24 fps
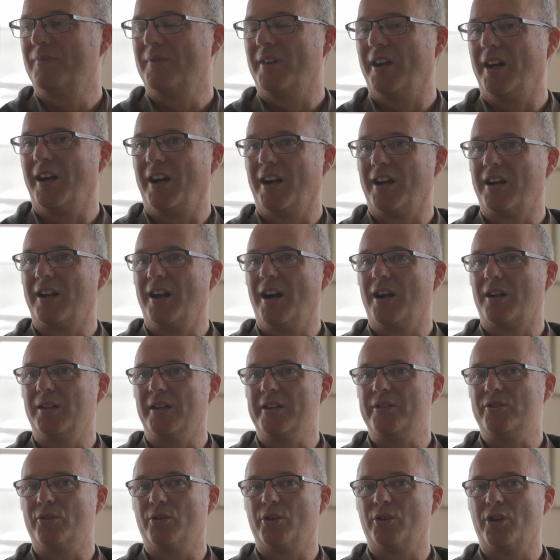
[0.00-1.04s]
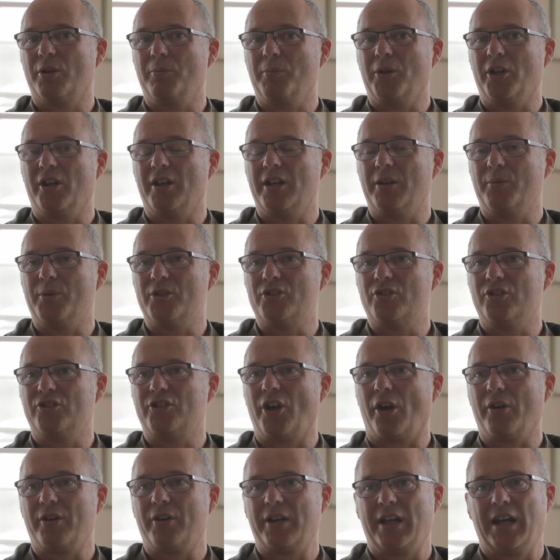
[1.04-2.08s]
ecclesial community, which you
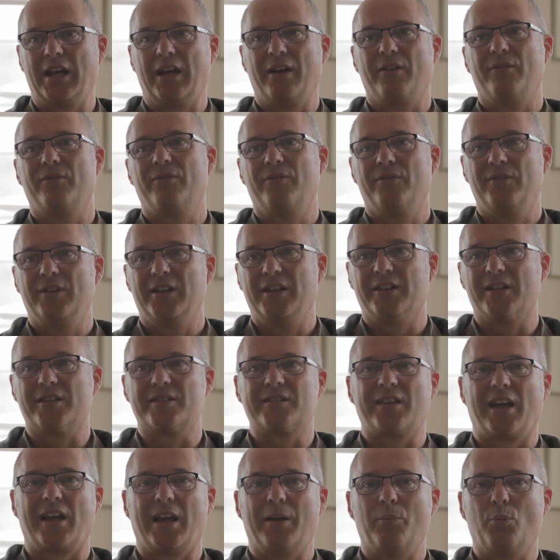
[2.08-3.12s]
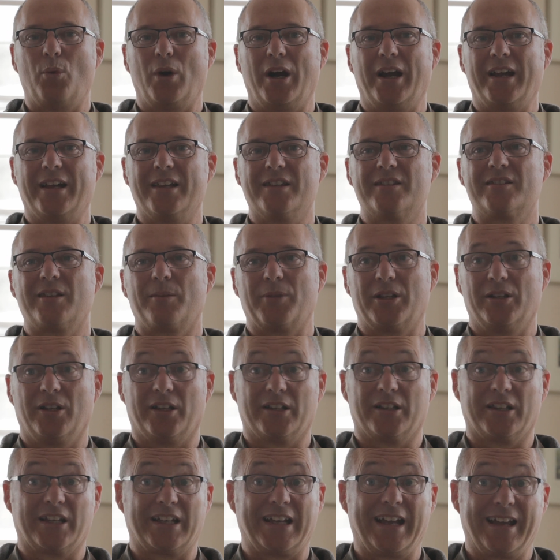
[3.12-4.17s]
don't have in the same way in something like
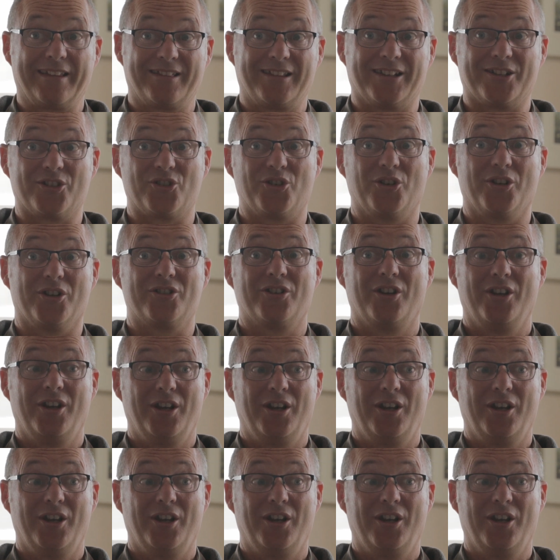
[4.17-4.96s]
the Catholic Church.